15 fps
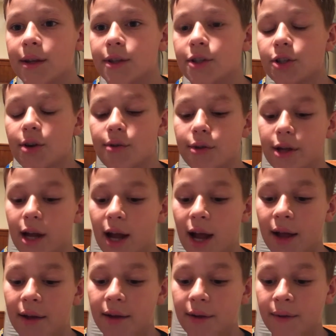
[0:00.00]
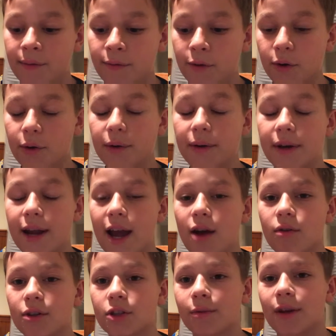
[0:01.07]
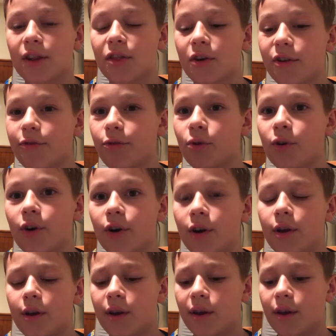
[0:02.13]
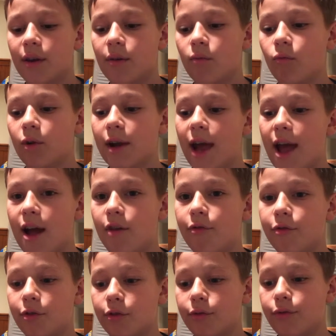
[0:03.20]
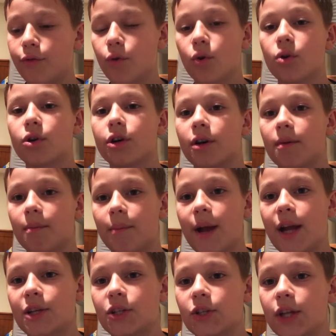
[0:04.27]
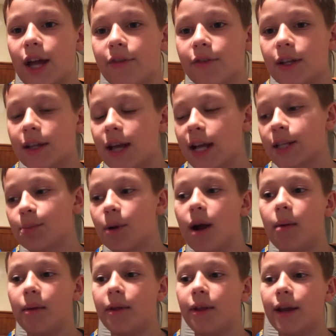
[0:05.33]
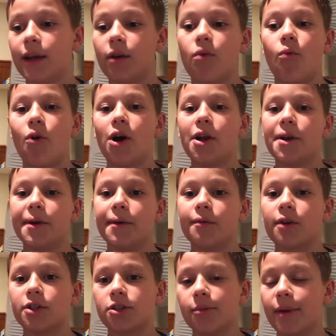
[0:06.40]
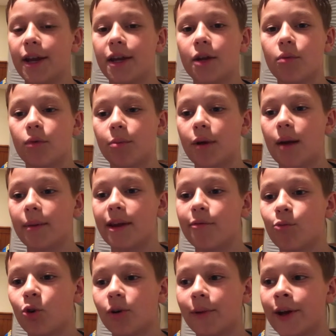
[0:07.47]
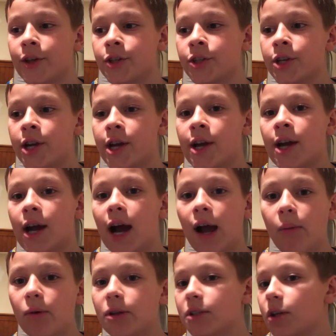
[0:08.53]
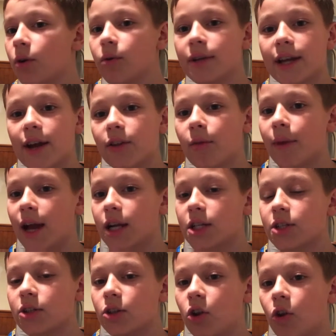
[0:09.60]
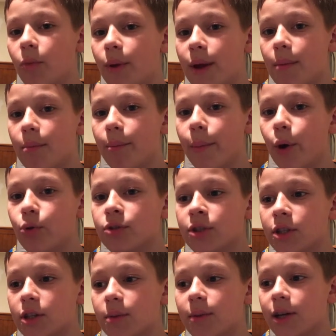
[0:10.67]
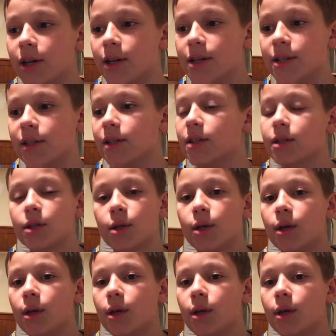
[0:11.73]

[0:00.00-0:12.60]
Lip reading: So for now, WrestleMania 34 would have 4 matches left, and that's probably like what WrestleMania would probably have more matches. I would tone down the matches a little bit, mostly because